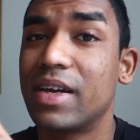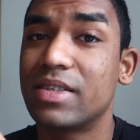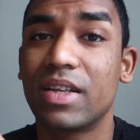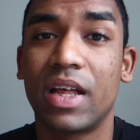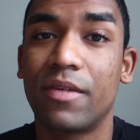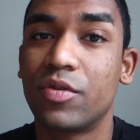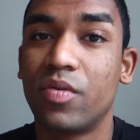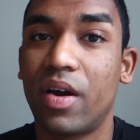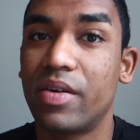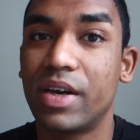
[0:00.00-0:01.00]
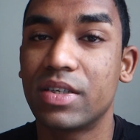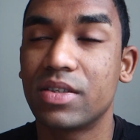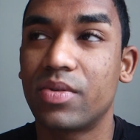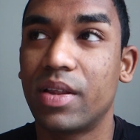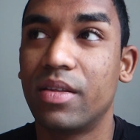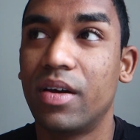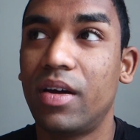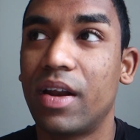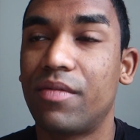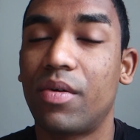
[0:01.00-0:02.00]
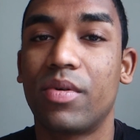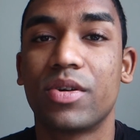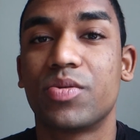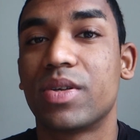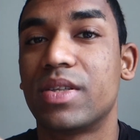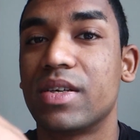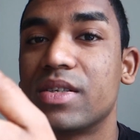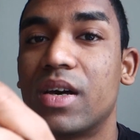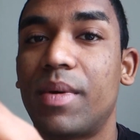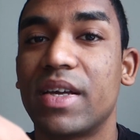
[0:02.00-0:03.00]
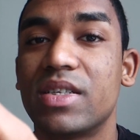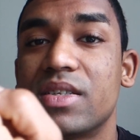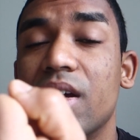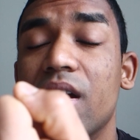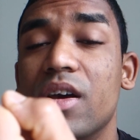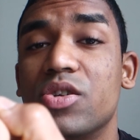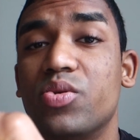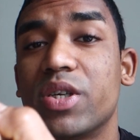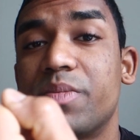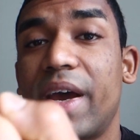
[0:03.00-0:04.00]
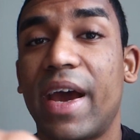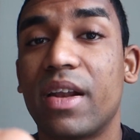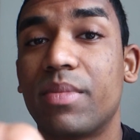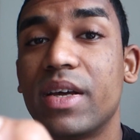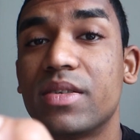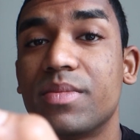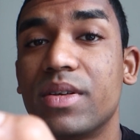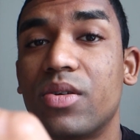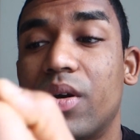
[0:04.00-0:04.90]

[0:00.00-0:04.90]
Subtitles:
I still have 2 variations right there, and if I want to switch things up, I just switch my hand placement,